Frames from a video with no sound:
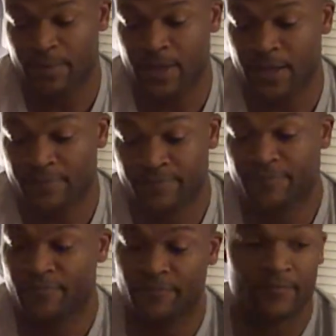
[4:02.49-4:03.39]
my
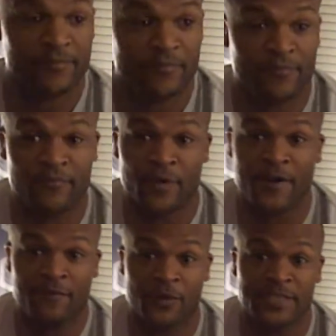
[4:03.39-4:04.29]

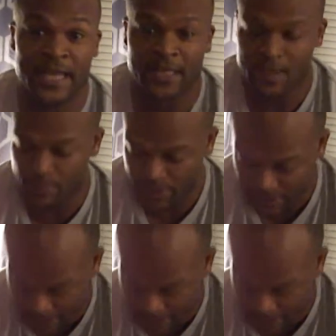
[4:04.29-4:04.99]
very first Stan Lee books